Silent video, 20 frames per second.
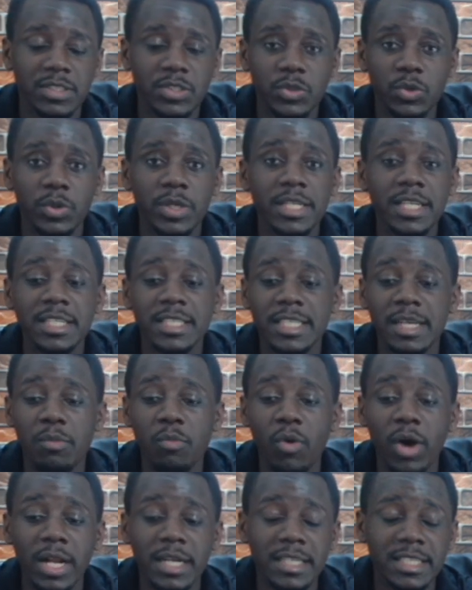So he did
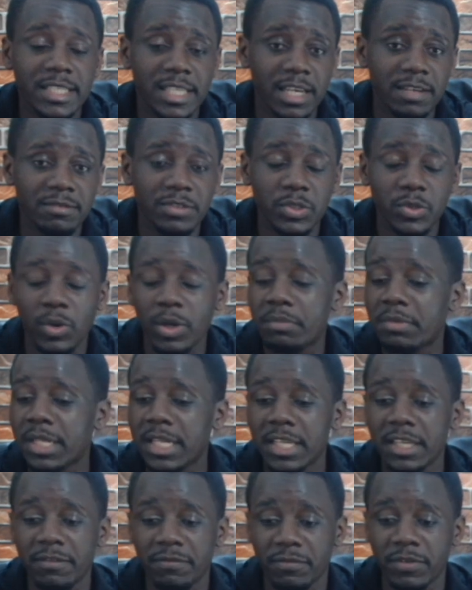some worldly saves, so I
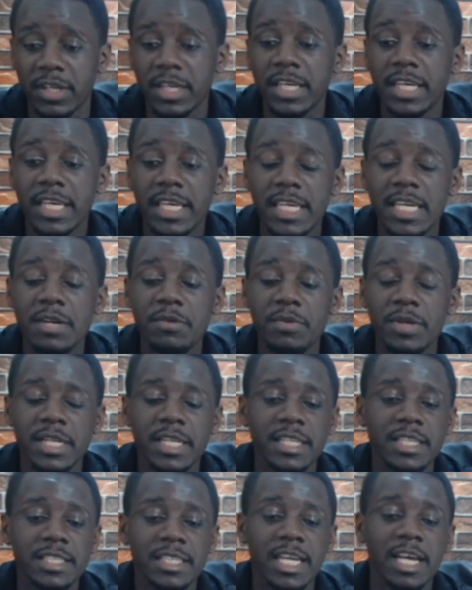believe he
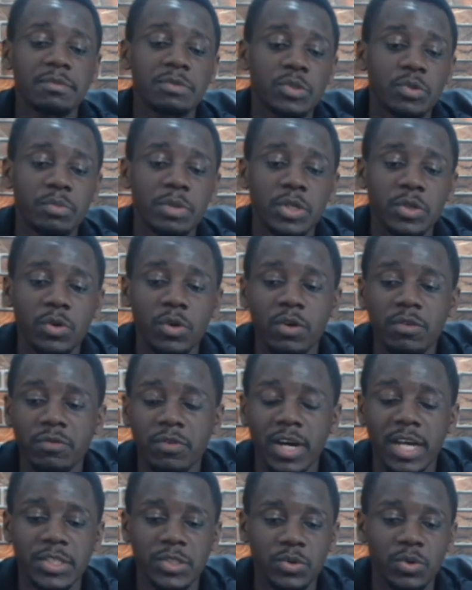really deserves to be in goal
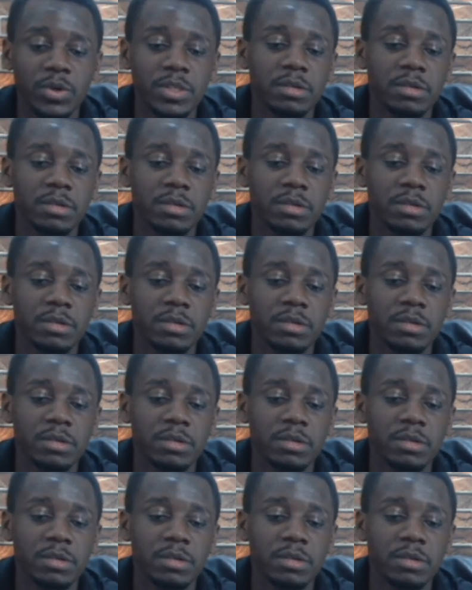for Arsenal.